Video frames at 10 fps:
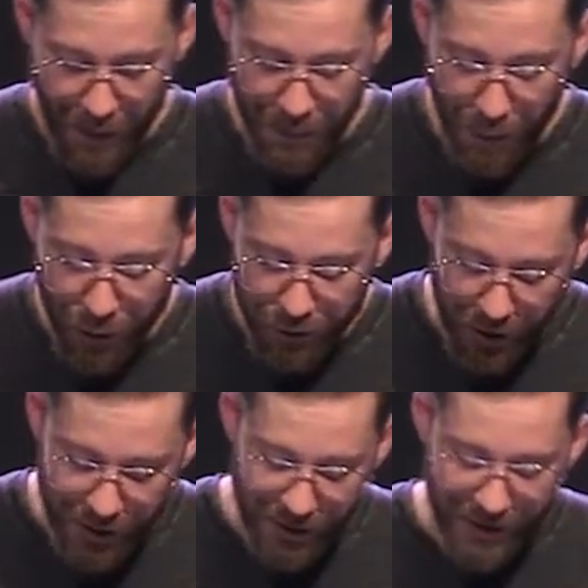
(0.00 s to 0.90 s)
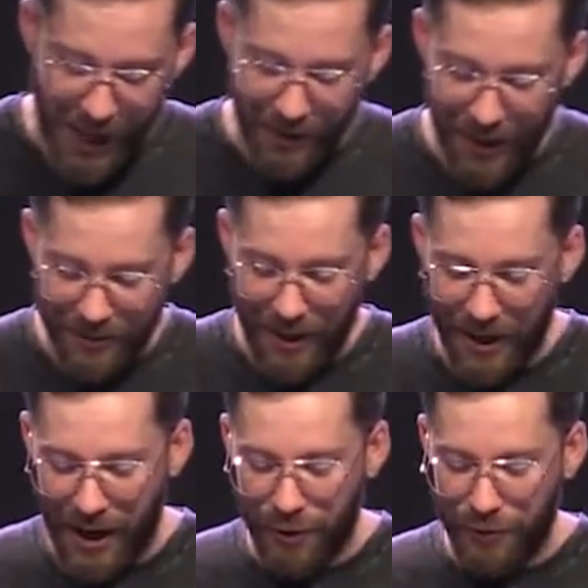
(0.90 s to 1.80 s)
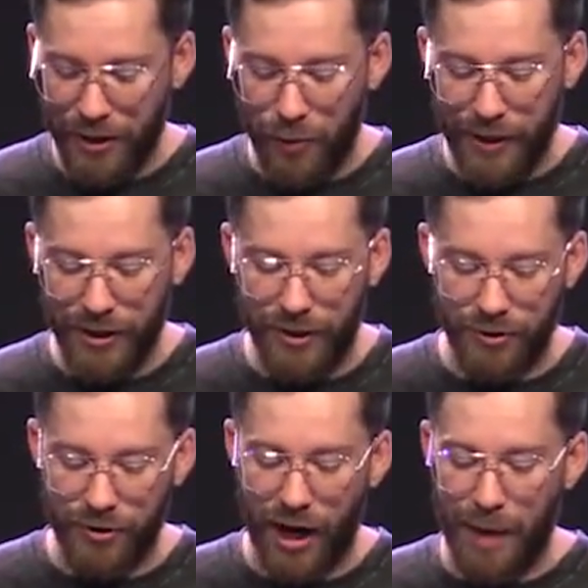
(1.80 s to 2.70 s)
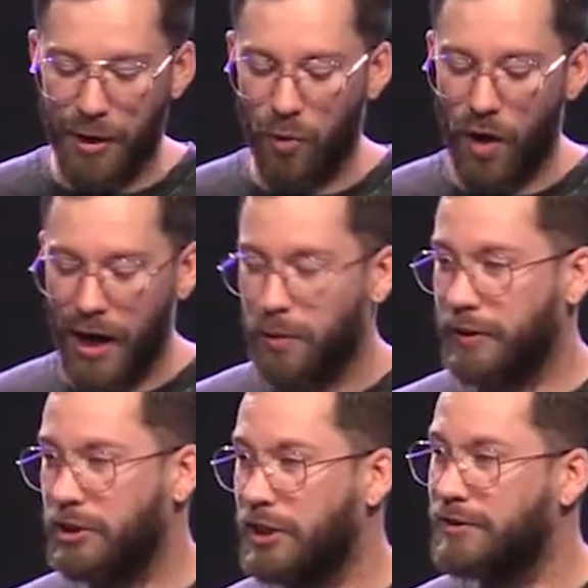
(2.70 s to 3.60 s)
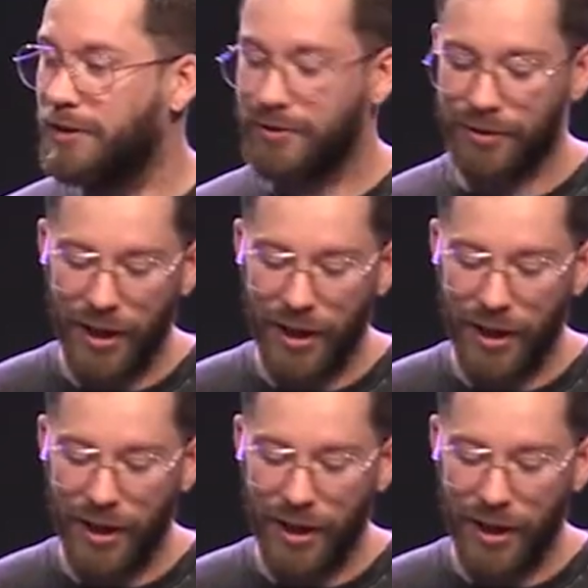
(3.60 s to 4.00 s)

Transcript: But most Christians nowadays, I, I, don't think we could describe our walk with Jesus